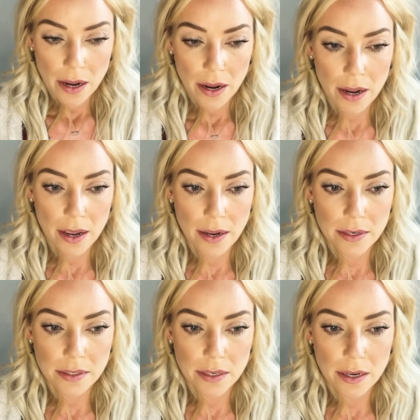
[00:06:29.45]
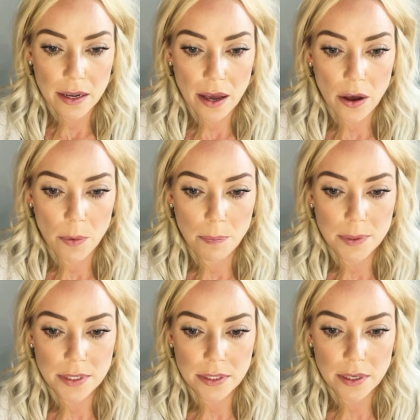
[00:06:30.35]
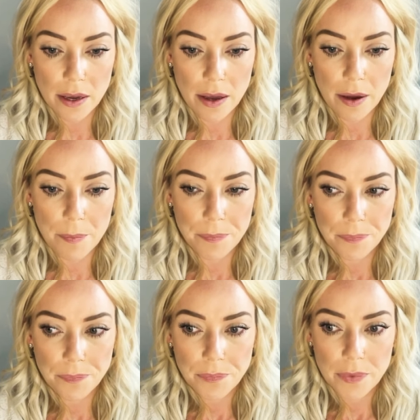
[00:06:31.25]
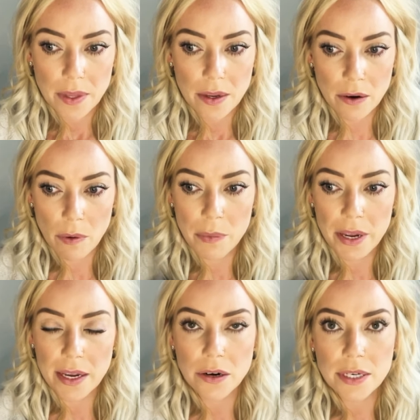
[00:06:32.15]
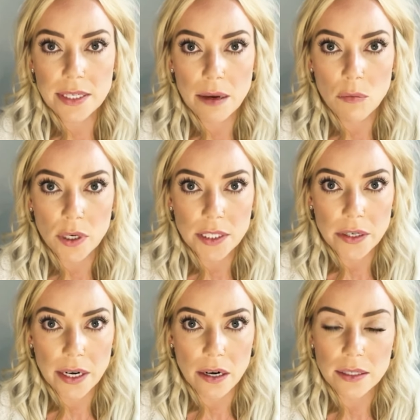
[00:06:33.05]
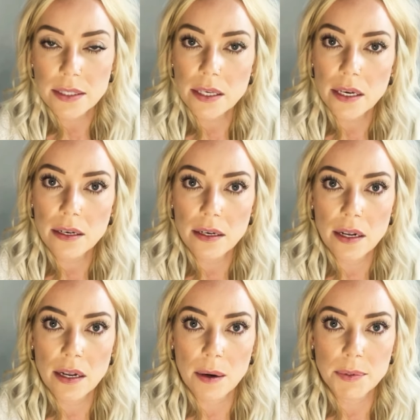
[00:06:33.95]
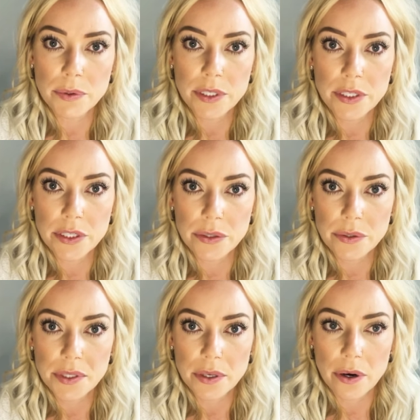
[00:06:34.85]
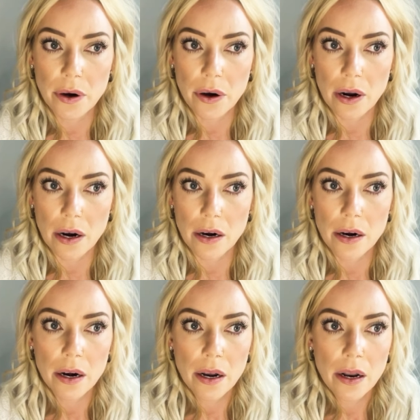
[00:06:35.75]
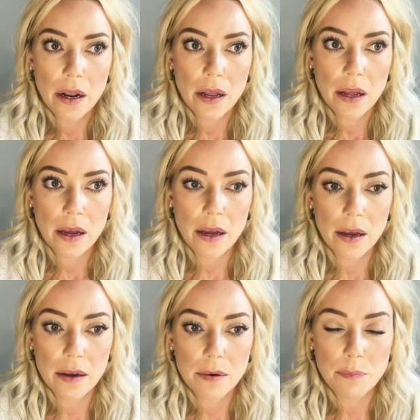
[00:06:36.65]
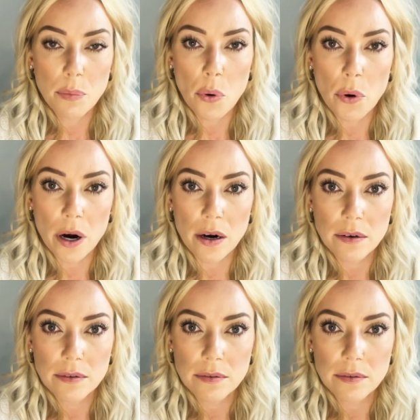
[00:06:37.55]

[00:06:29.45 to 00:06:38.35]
It helps, when we increase that moisture in our skin, it helps reduce our pore,